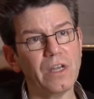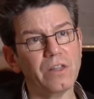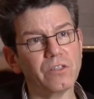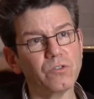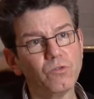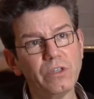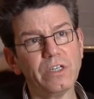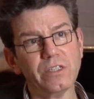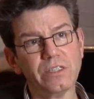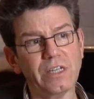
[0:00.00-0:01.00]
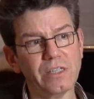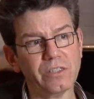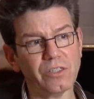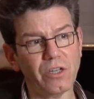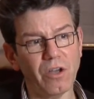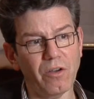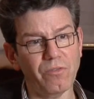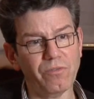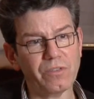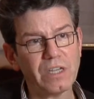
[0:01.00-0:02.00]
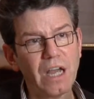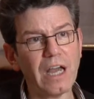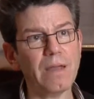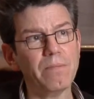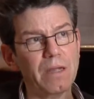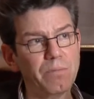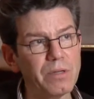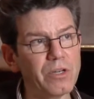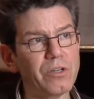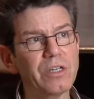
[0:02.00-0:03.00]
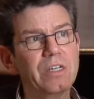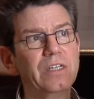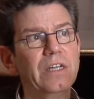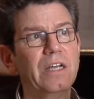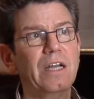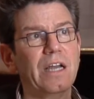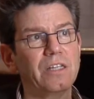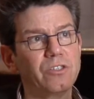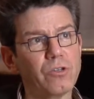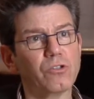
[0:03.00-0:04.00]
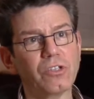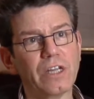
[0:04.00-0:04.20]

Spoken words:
There's a real sense of time and period and social